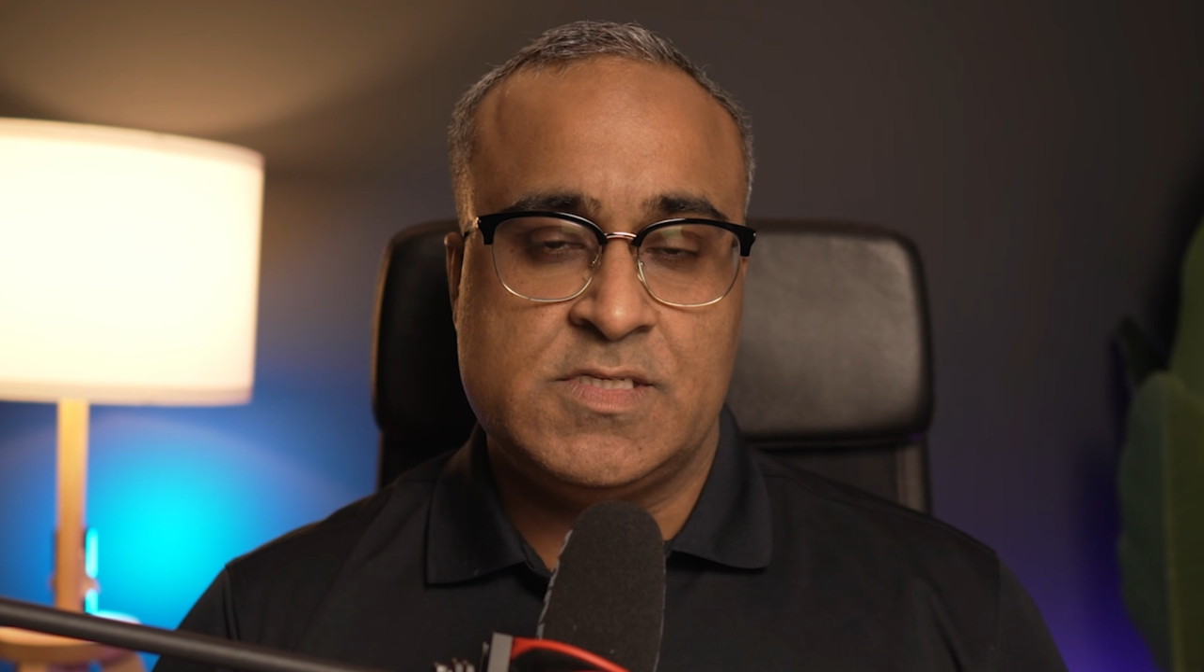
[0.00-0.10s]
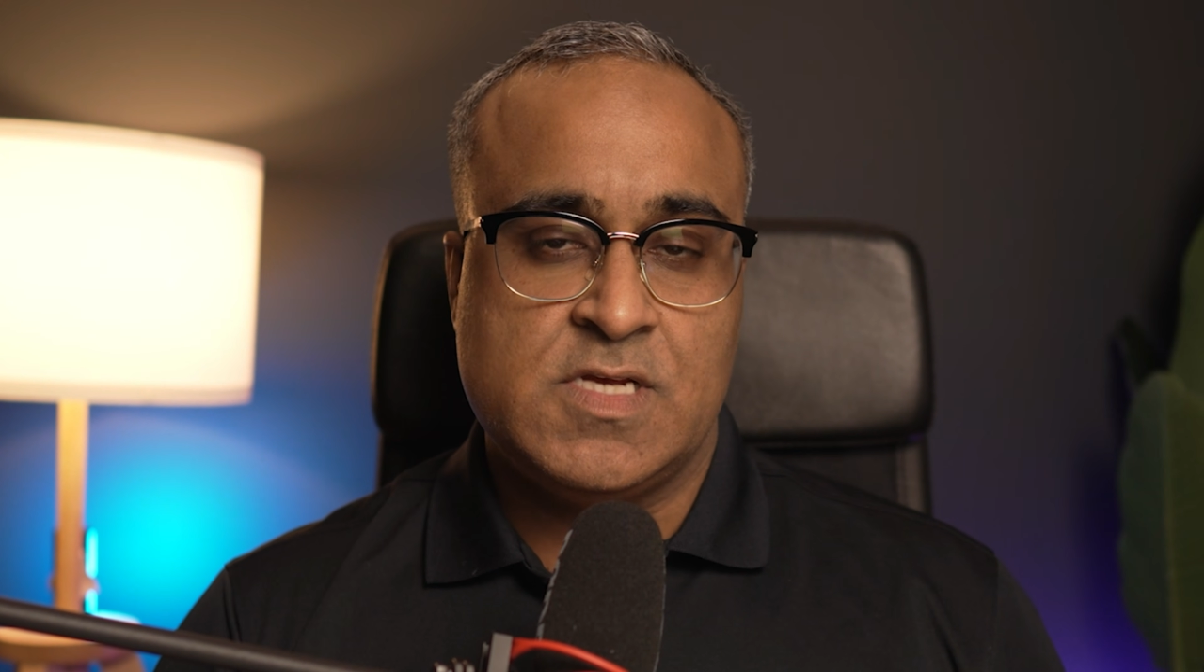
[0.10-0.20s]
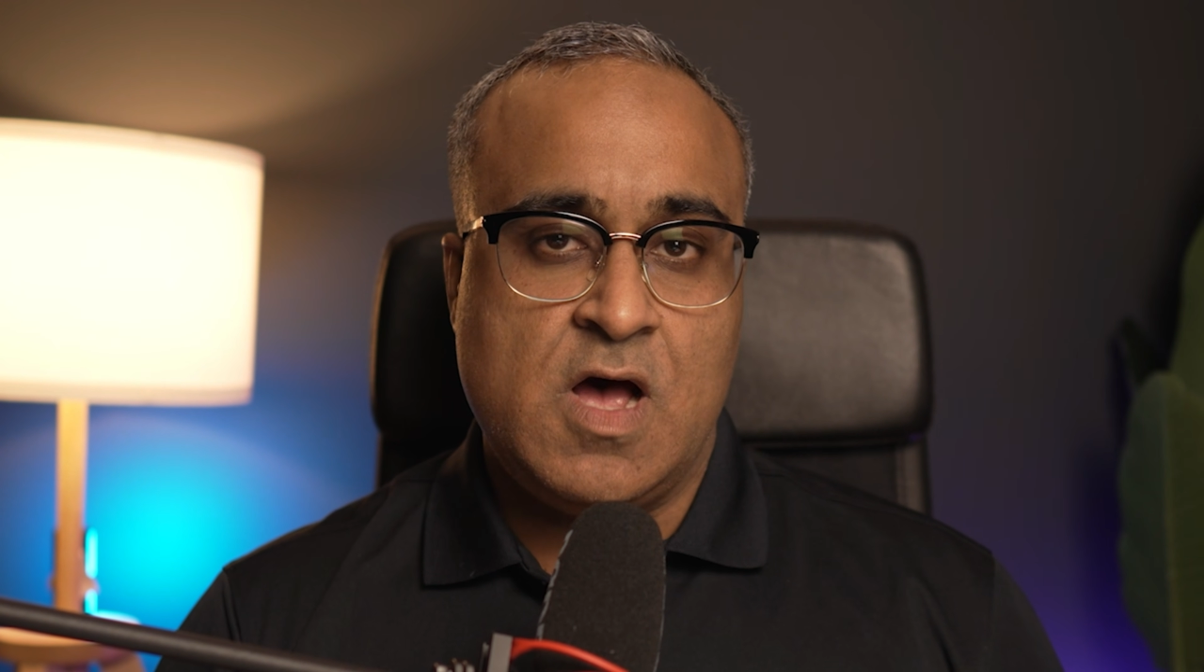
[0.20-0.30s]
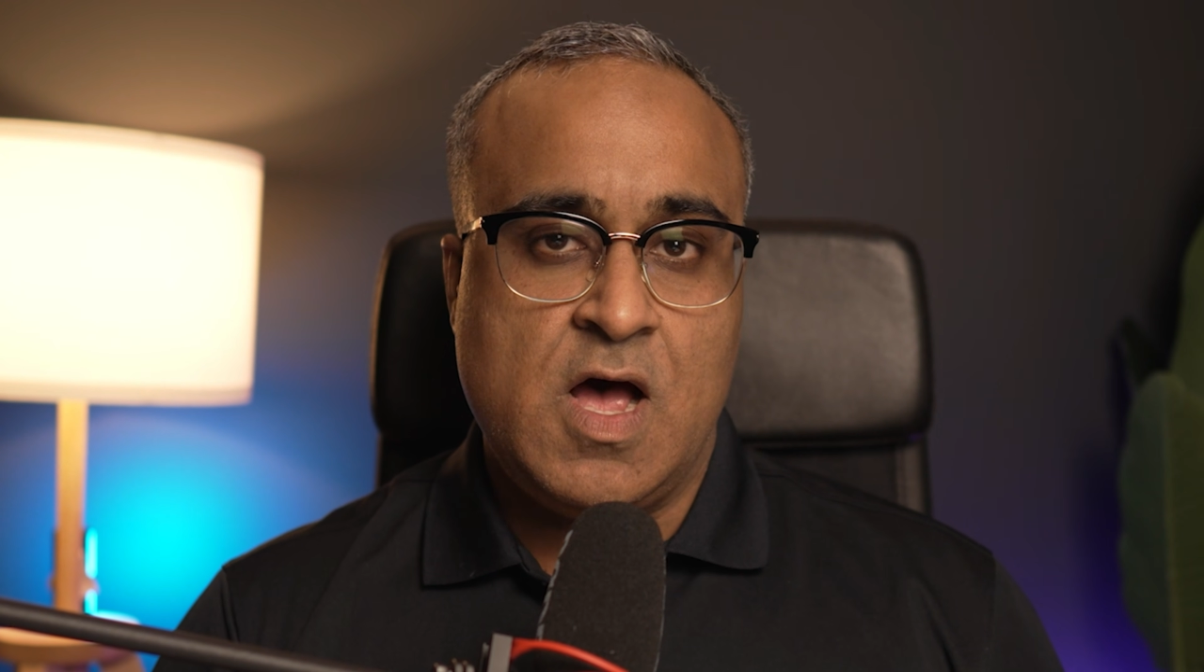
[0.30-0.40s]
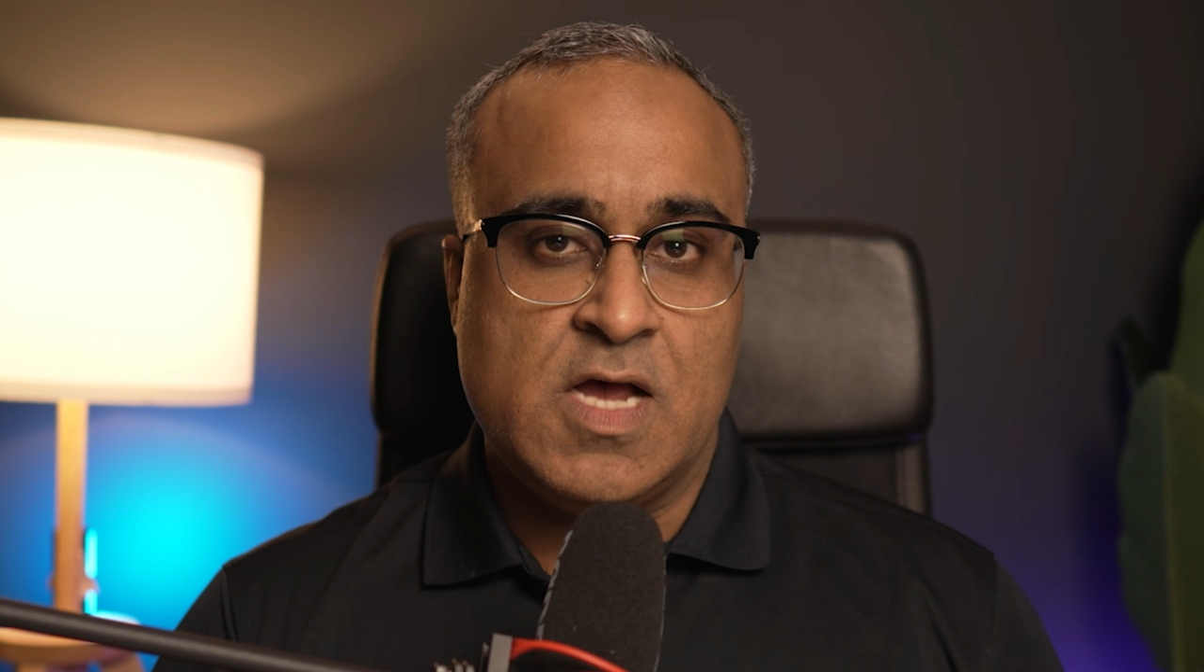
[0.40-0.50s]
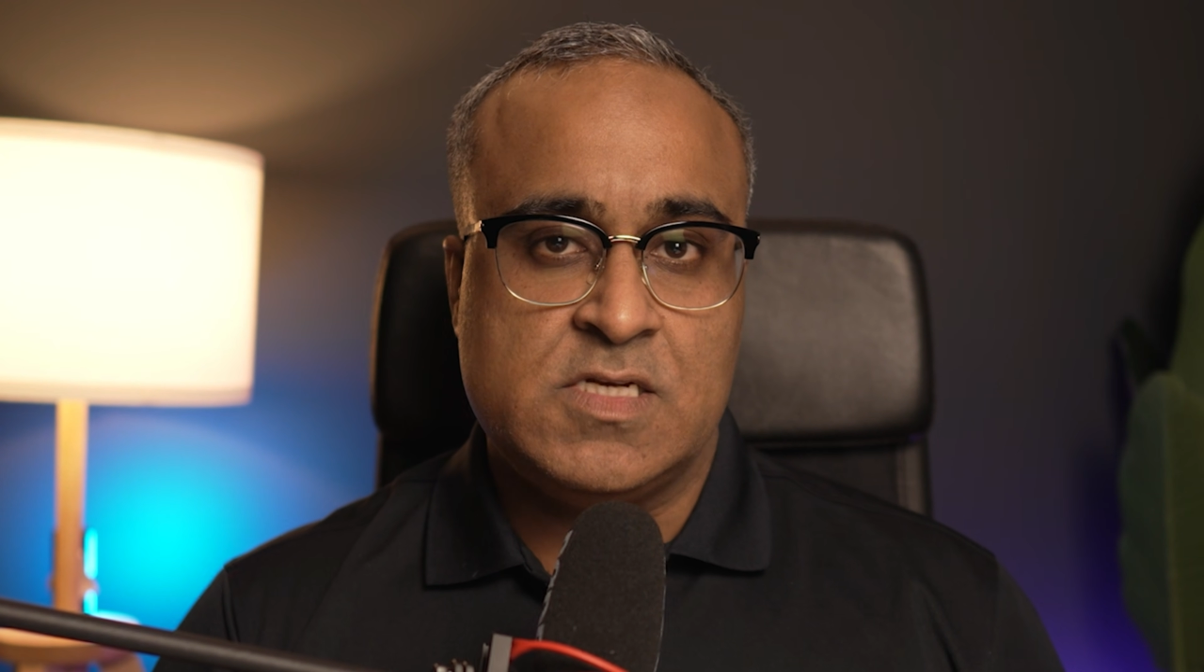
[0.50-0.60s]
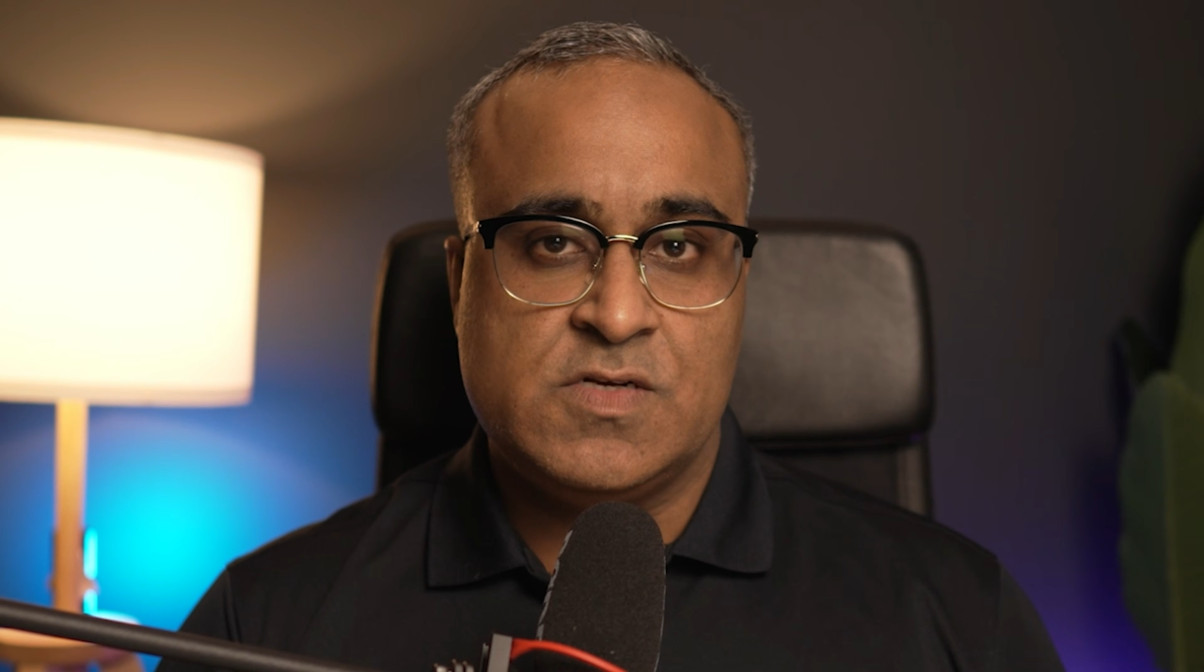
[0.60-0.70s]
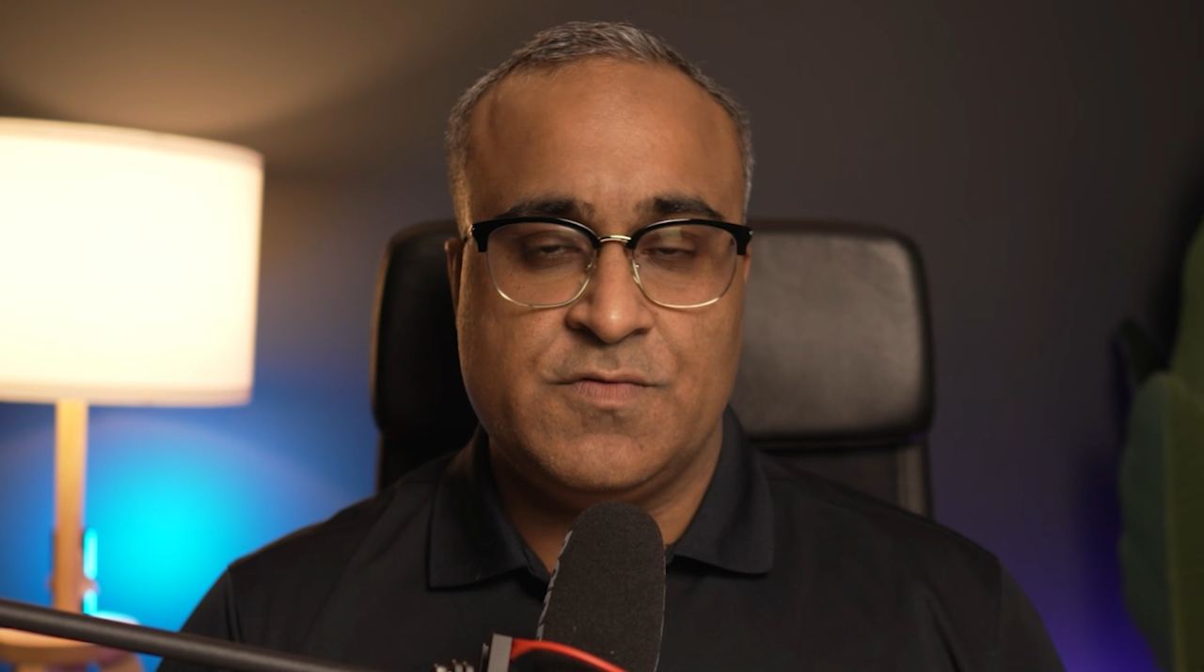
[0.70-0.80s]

cost